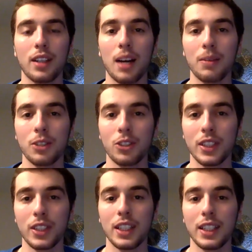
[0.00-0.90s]

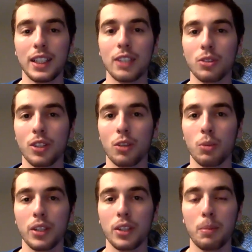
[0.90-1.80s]
Obviously, he knows how to
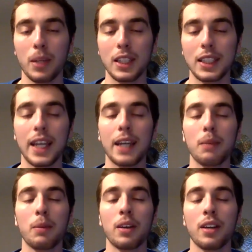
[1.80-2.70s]
win the big
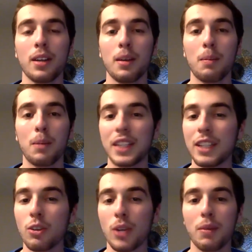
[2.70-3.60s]
game, but they
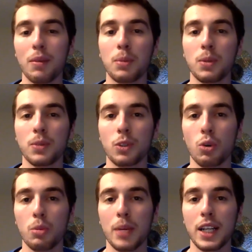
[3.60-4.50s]
don't have a proven
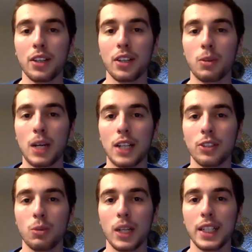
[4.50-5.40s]
quarterback on the
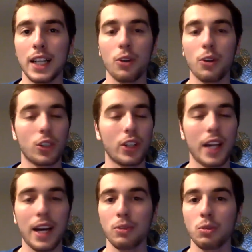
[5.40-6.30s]
roster right now. They're going to
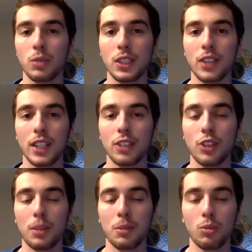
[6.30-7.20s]
have to re-sign
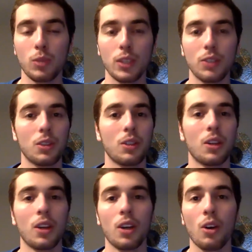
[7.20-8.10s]
Jameis Winston,
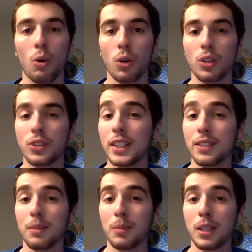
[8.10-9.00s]
or
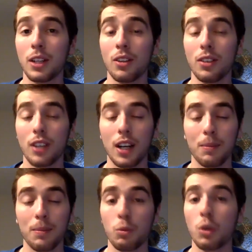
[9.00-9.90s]
Taysom Hill
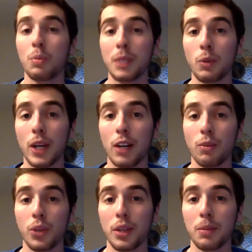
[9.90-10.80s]
will be around
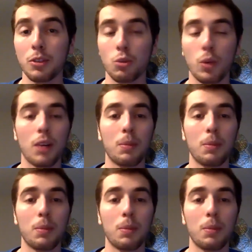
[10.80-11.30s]
for them as well.